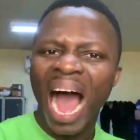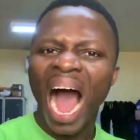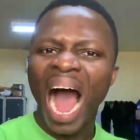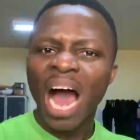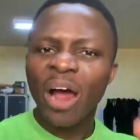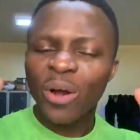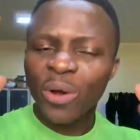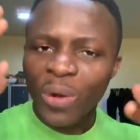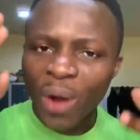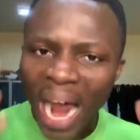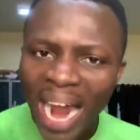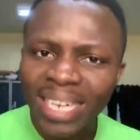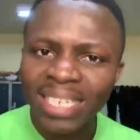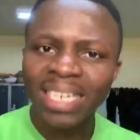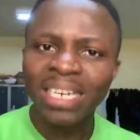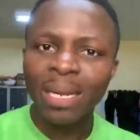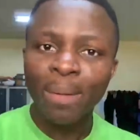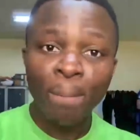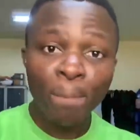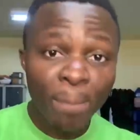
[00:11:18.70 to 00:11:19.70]
are
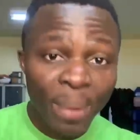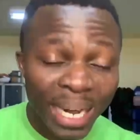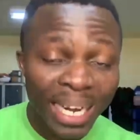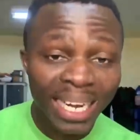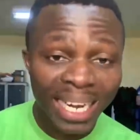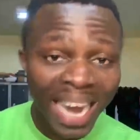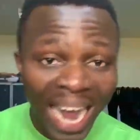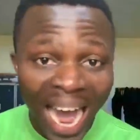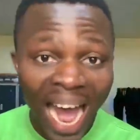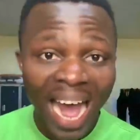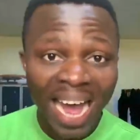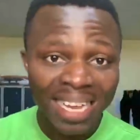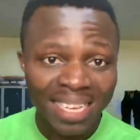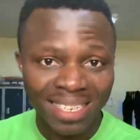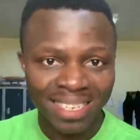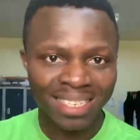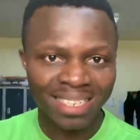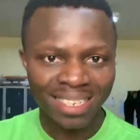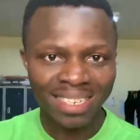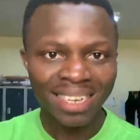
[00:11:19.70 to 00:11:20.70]
riding in big
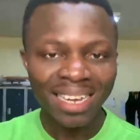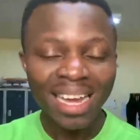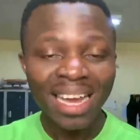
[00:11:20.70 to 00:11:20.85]
cars.